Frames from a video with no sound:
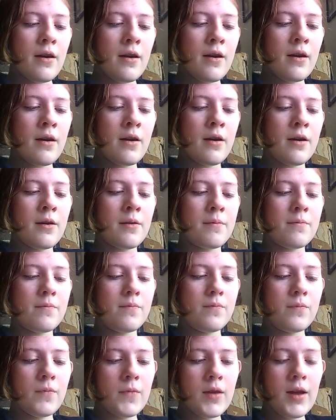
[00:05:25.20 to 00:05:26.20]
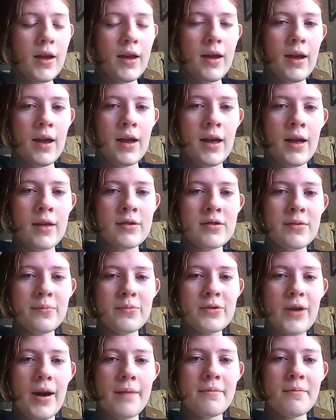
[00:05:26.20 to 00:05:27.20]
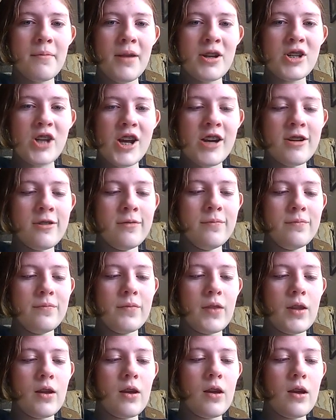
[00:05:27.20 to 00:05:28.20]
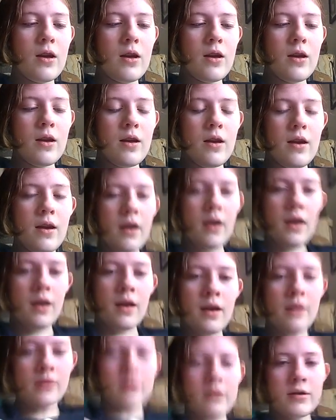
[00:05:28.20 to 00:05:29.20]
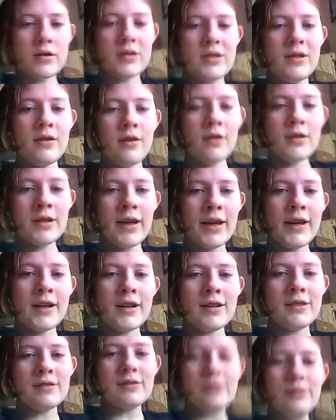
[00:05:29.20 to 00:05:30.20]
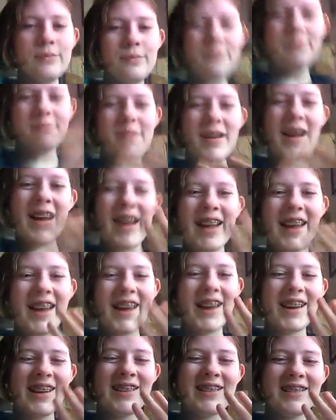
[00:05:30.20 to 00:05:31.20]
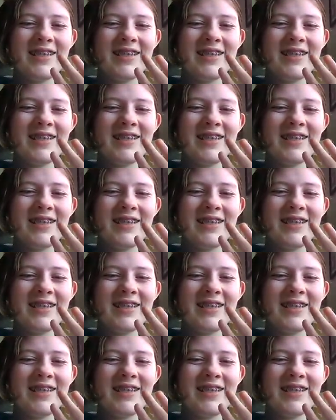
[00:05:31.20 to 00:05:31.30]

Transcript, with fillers: Um, and subscribe to my channel. And I'll see y'all later. Bye.